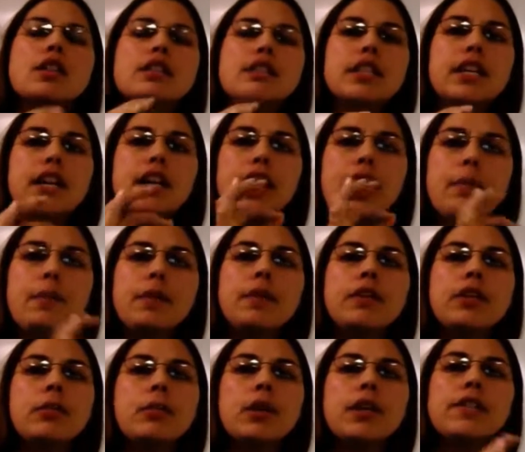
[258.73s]
DNA
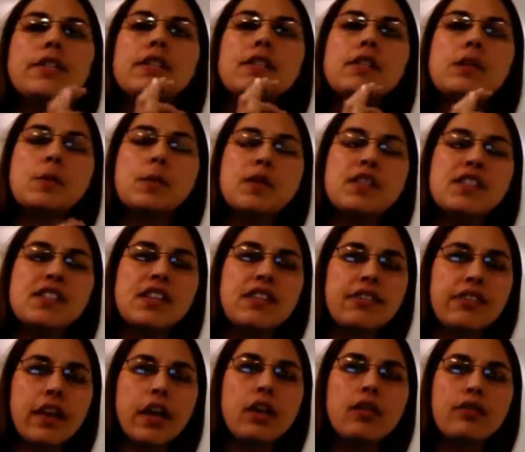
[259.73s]
polymerase is
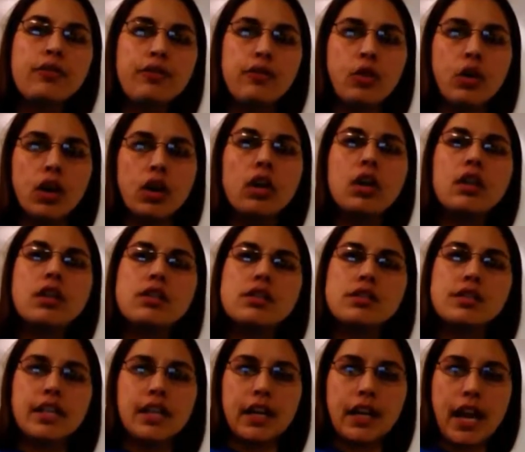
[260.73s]
specific for
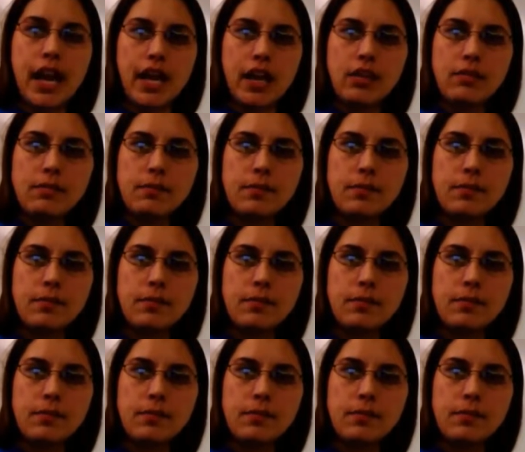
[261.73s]
DNA.